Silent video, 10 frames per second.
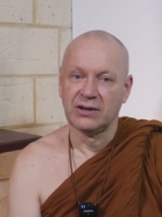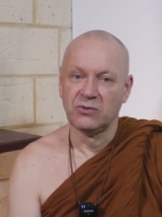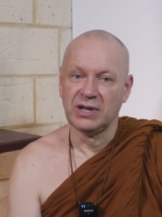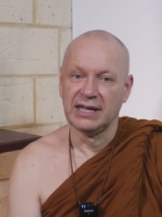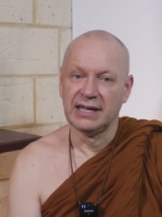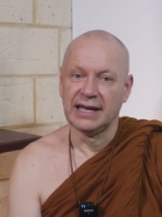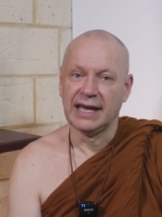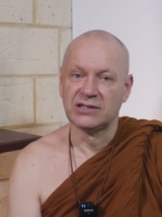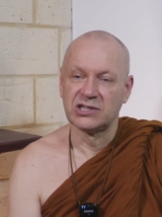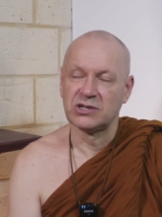Re,
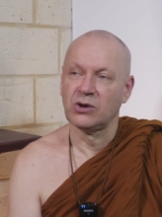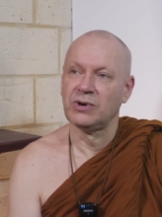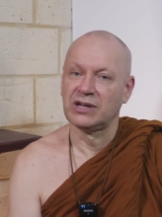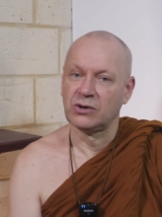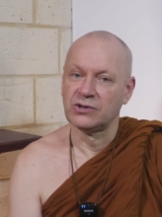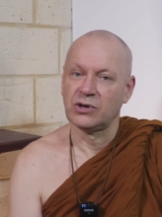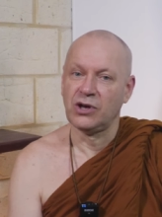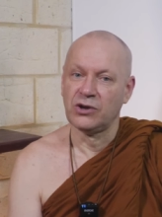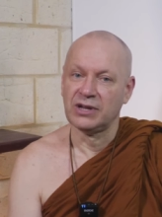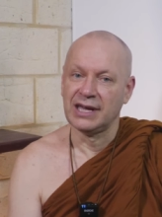and so it goes
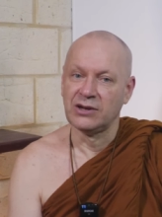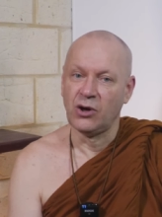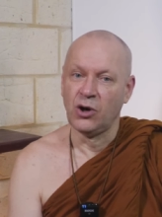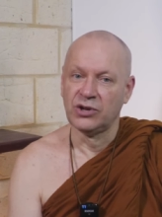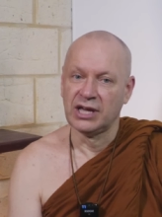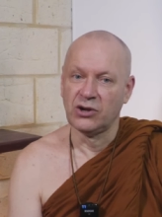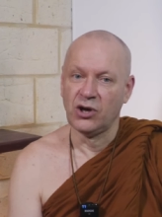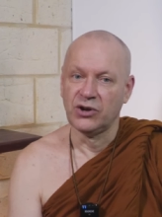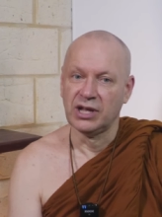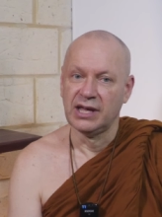on and on and
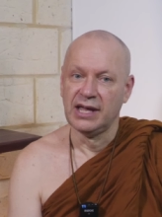on.